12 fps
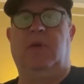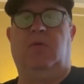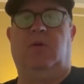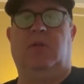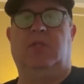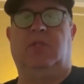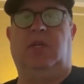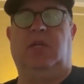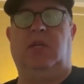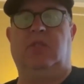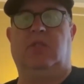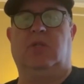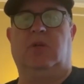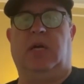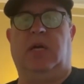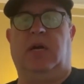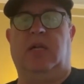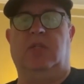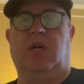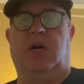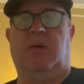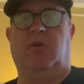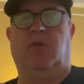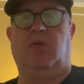when I was a teenager, I got a
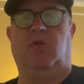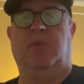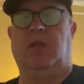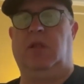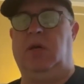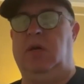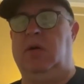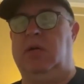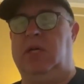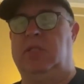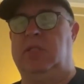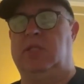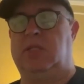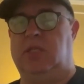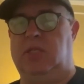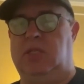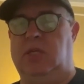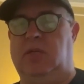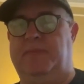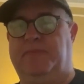job with Norman Lear as his assistant,